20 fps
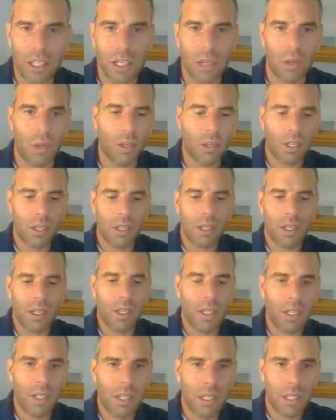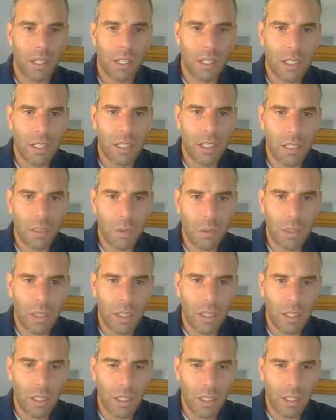And so this
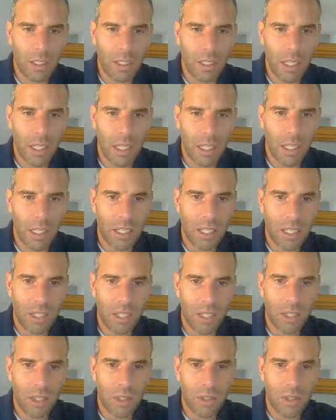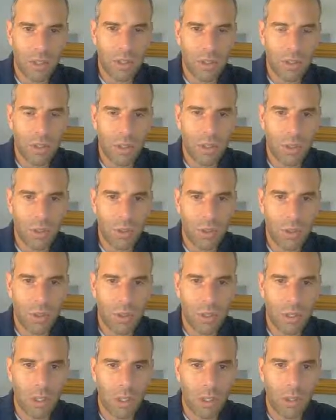will take you
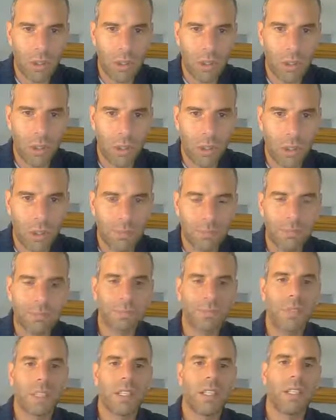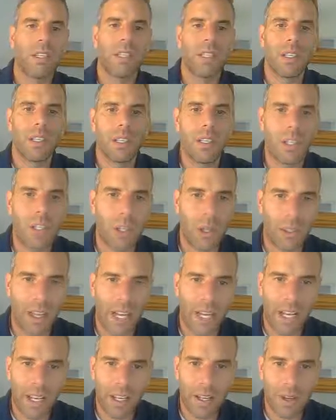to Google.
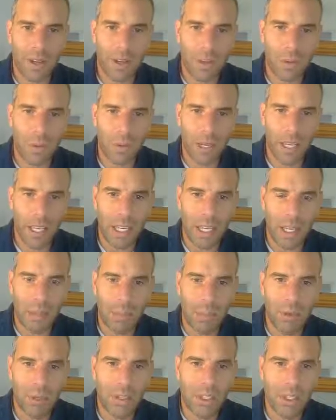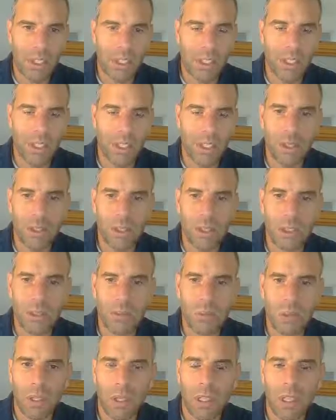So that way the person
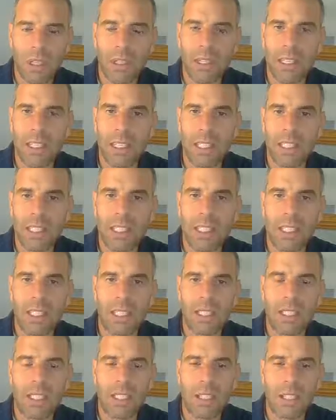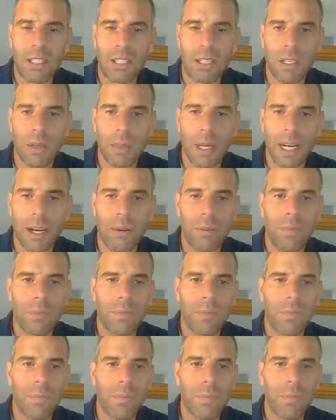knows what the link is
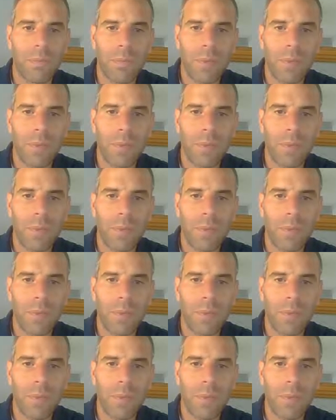about.